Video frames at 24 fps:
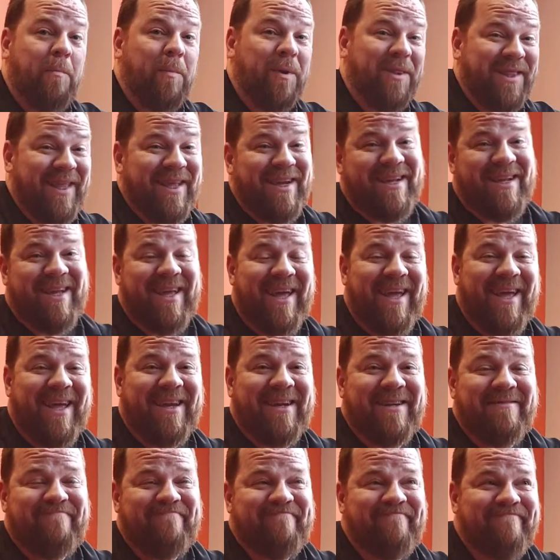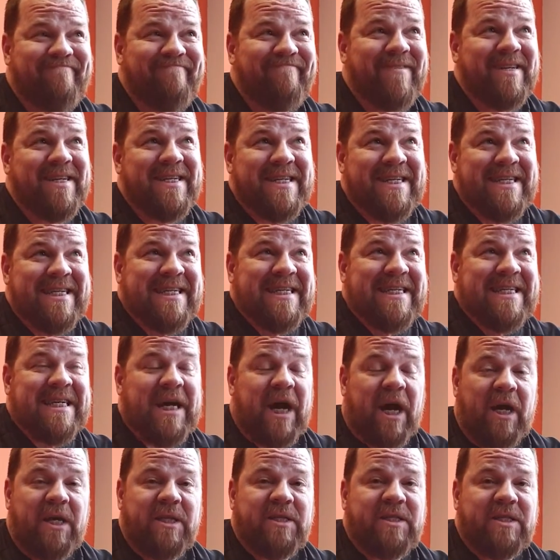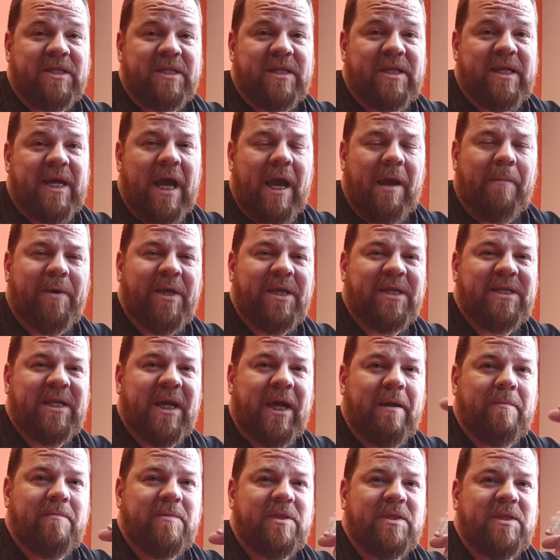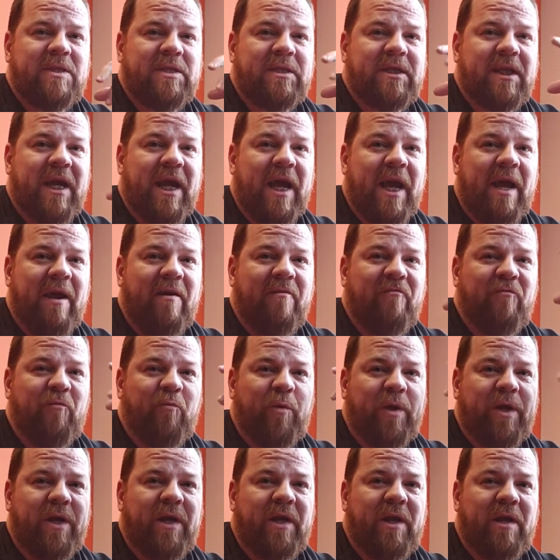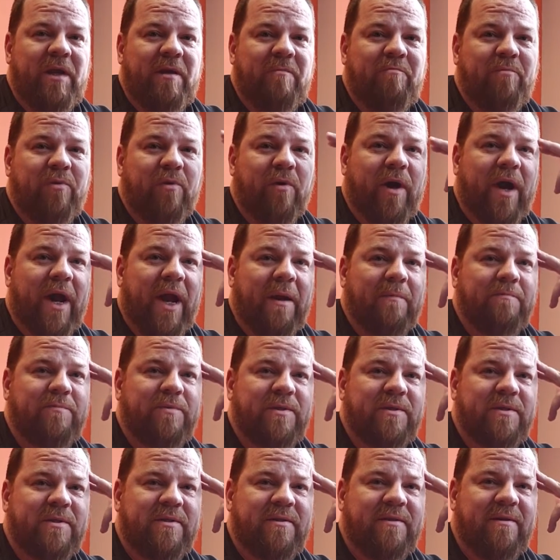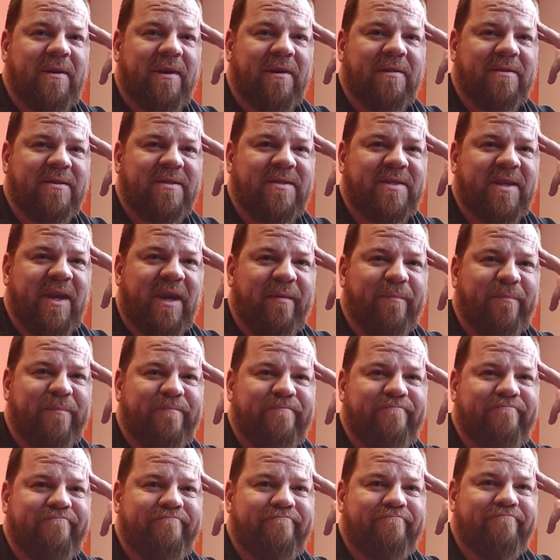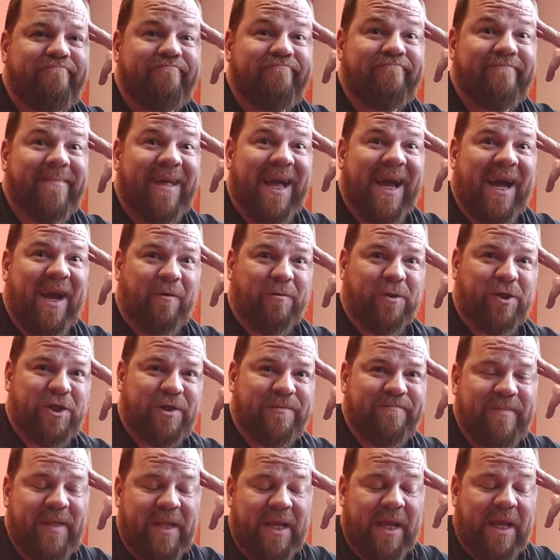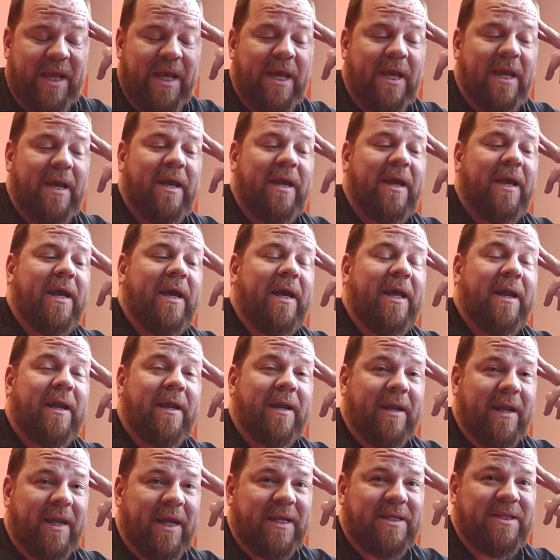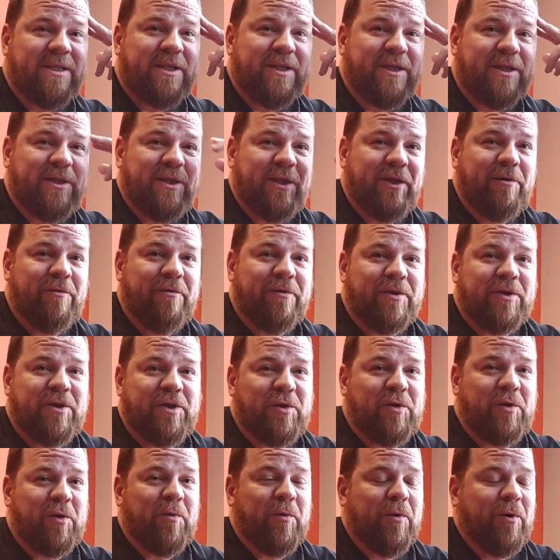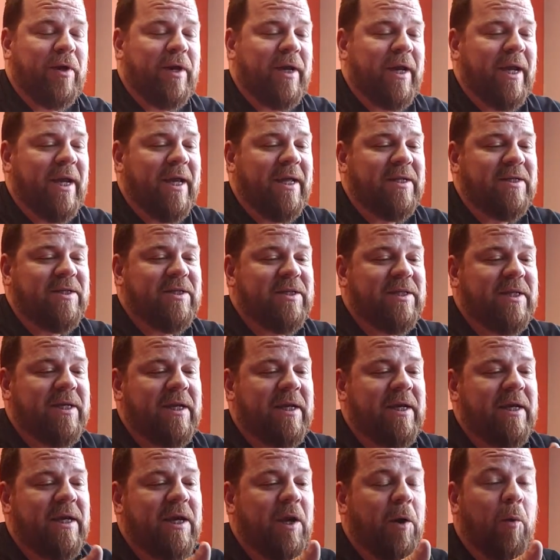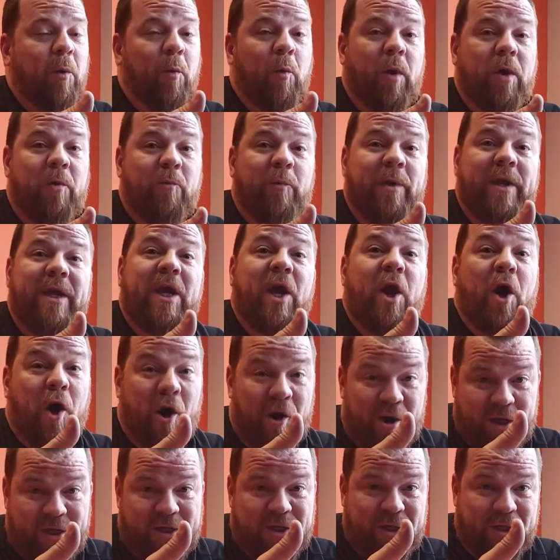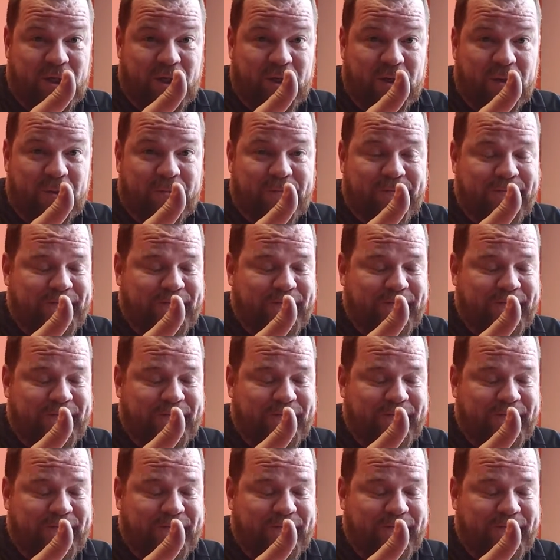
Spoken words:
But then again, honestly, how many times have we perhaps done the same? Ouch. Let's continue the story and see what we ought to do.